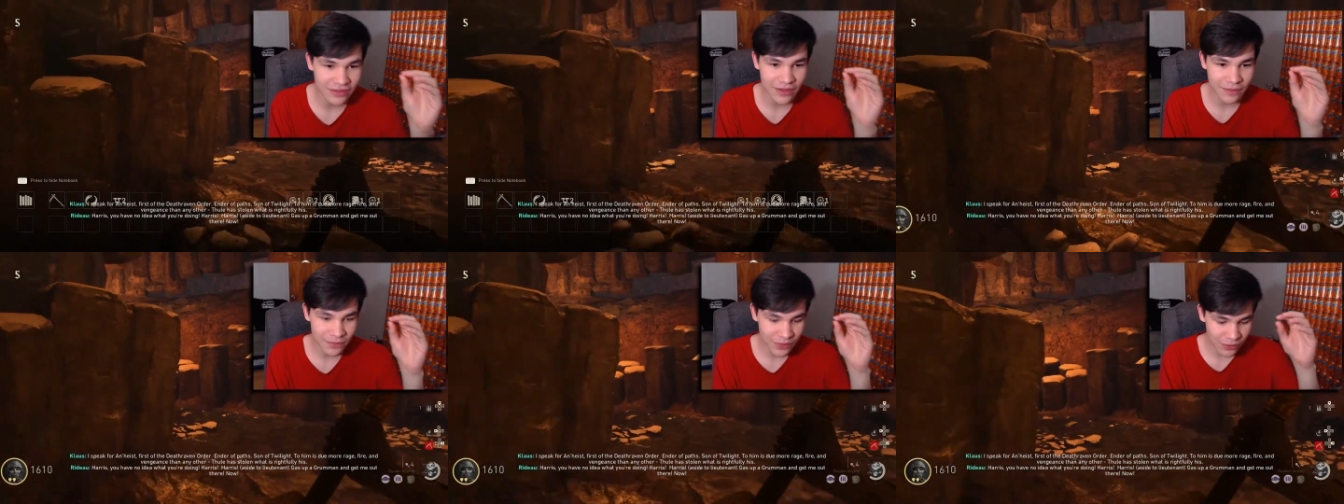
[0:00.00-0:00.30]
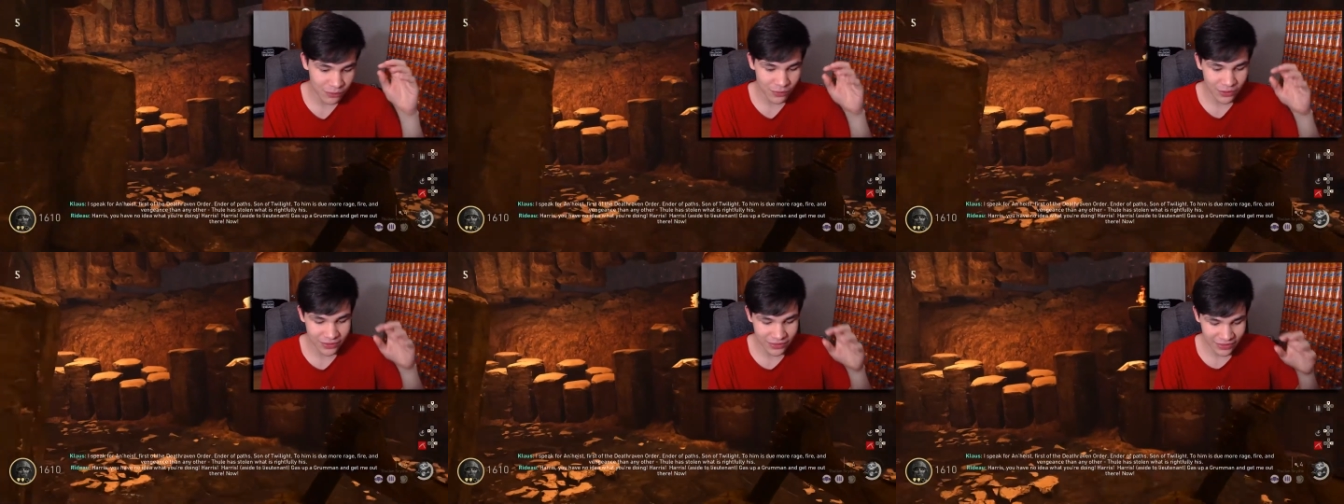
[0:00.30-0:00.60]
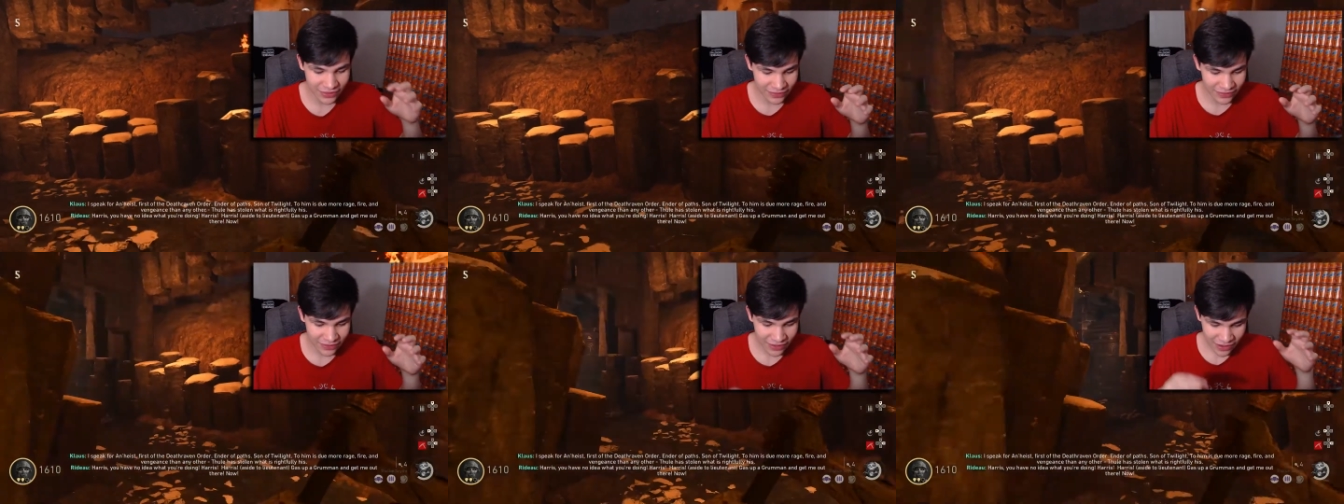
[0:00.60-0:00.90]
Something with
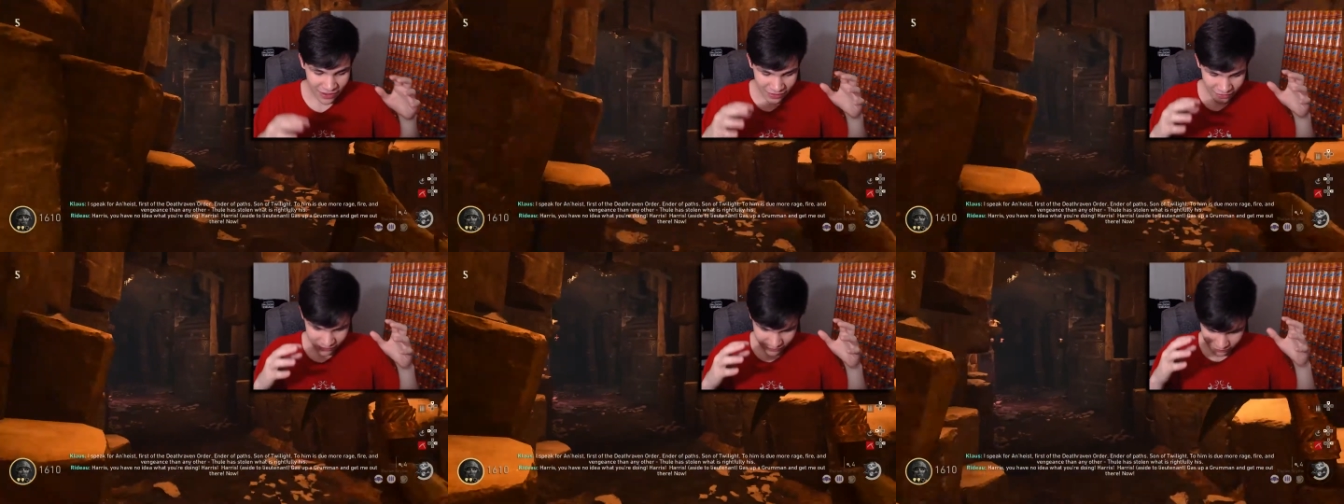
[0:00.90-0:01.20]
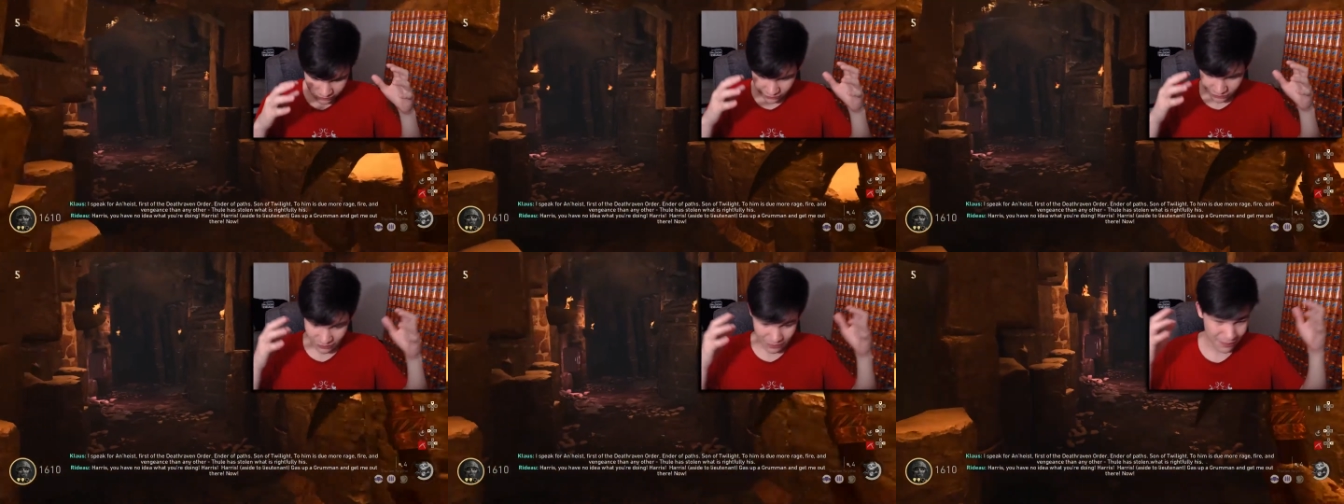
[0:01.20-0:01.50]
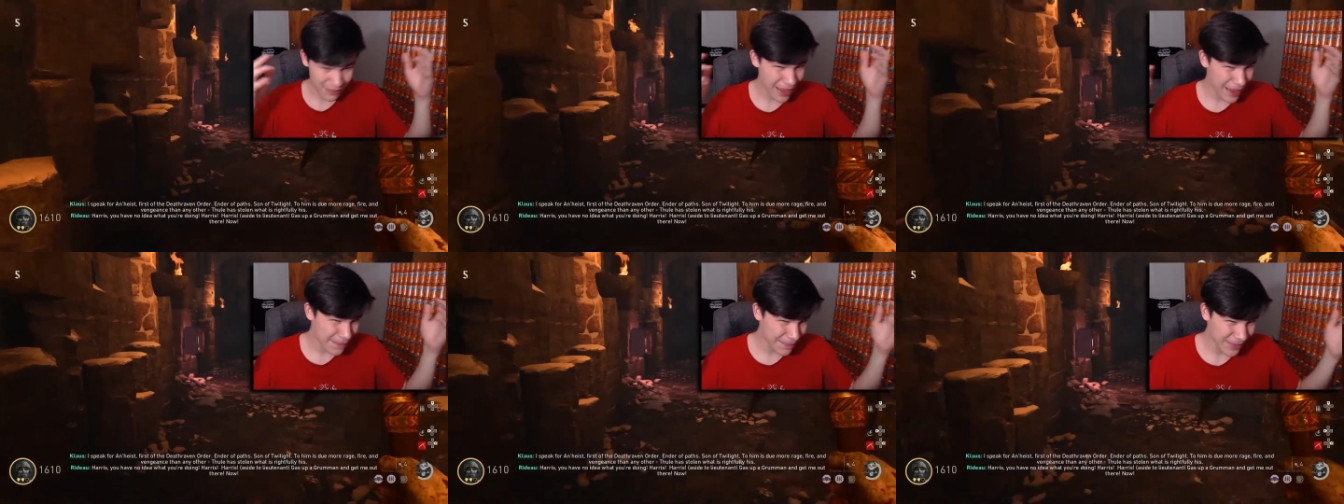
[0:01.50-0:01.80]
this
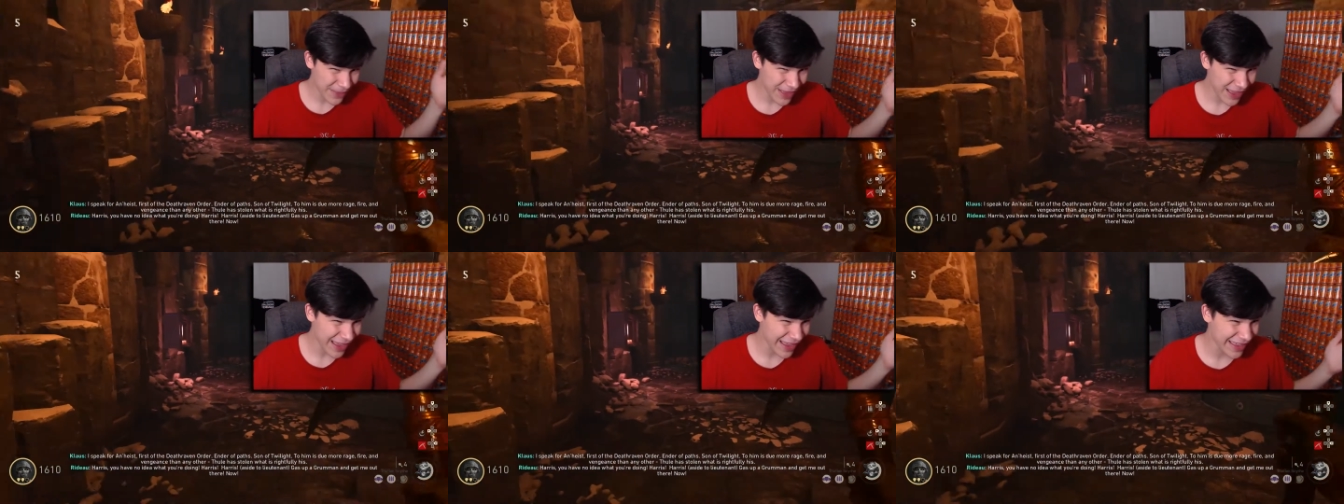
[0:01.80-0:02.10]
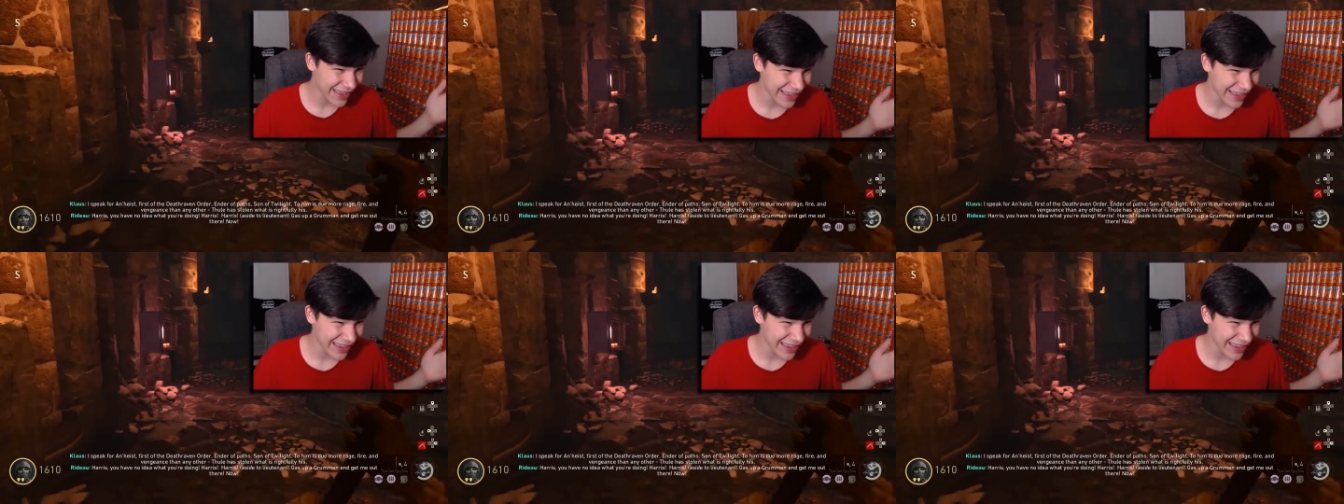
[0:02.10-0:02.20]
map that I